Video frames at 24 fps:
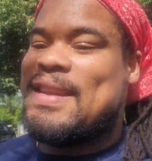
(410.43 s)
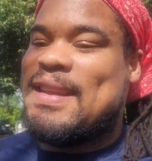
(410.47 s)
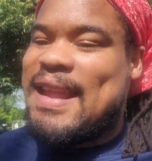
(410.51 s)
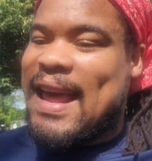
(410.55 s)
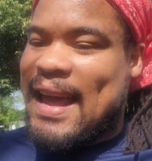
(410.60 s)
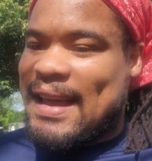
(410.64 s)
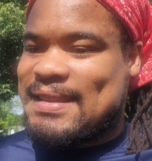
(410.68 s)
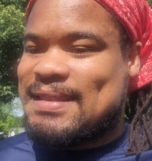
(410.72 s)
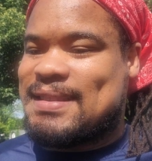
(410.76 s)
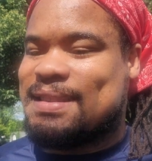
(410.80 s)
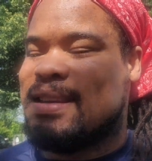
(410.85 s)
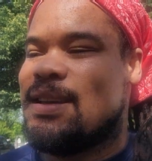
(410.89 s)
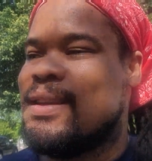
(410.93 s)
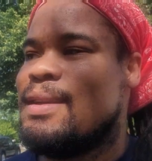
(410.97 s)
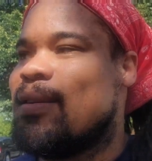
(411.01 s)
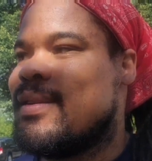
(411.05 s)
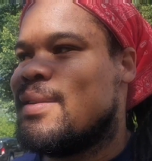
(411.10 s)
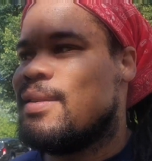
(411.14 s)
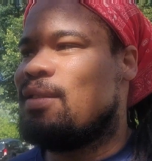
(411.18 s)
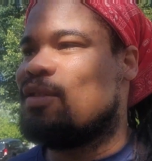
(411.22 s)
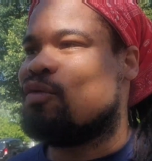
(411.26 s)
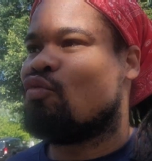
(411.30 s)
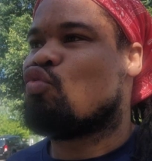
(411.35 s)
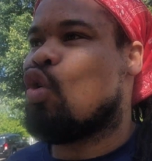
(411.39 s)
next
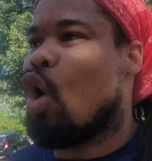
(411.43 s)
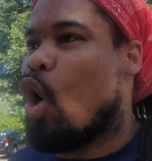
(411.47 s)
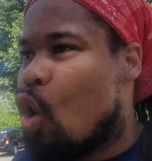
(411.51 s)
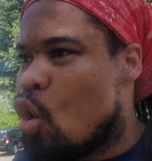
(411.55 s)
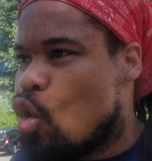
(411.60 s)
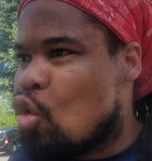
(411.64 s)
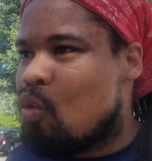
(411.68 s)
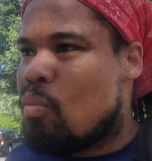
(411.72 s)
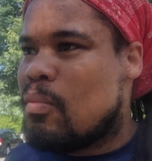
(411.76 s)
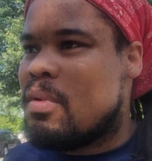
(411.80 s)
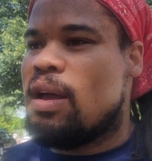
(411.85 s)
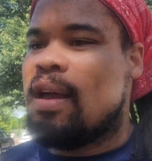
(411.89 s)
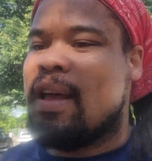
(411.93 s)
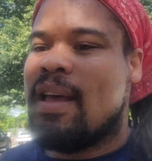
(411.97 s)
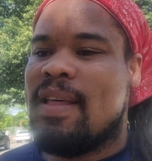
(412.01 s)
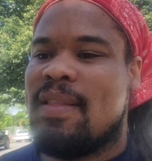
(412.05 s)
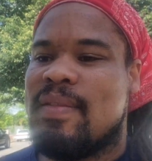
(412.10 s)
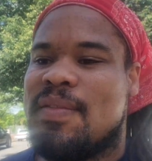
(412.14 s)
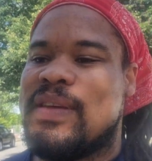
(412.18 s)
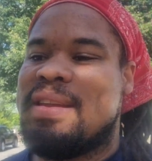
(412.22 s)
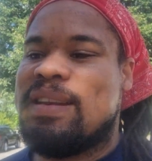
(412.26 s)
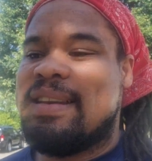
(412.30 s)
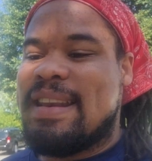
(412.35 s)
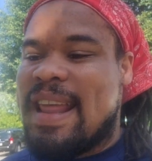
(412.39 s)
Rome,
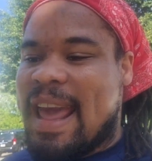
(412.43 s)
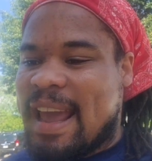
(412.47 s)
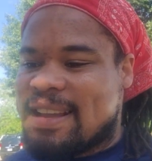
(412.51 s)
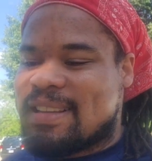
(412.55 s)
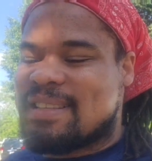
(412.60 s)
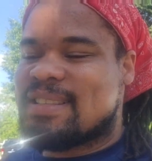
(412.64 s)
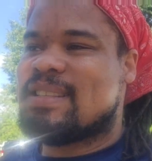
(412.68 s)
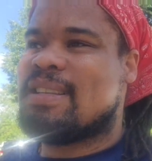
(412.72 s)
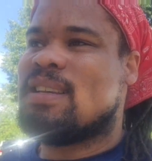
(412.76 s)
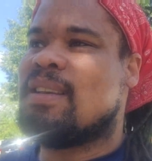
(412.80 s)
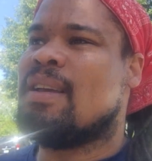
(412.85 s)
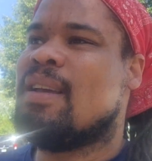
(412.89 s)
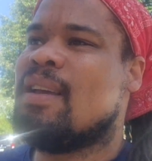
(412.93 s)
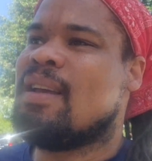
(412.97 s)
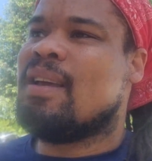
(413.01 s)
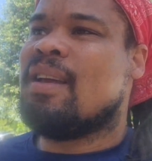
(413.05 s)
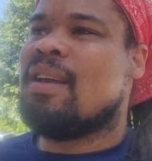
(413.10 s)
the next